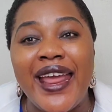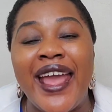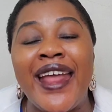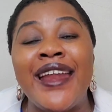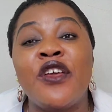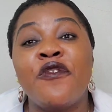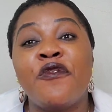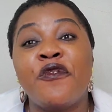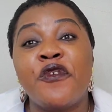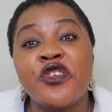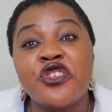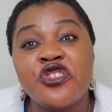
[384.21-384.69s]
And
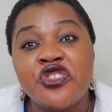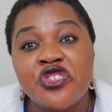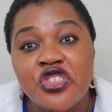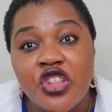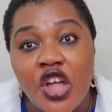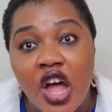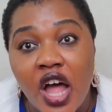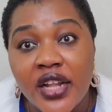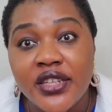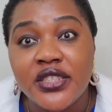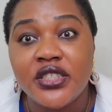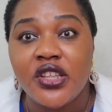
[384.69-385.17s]
if it's
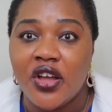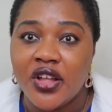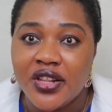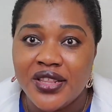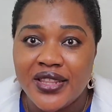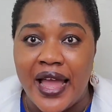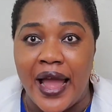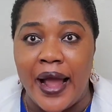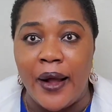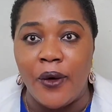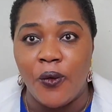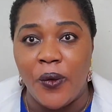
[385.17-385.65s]
not done
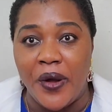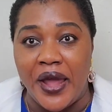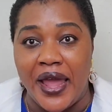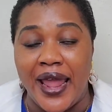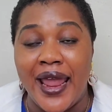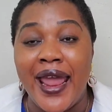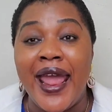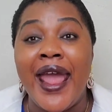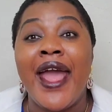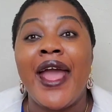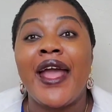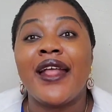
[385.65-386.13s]
that
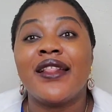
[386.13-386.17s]
way,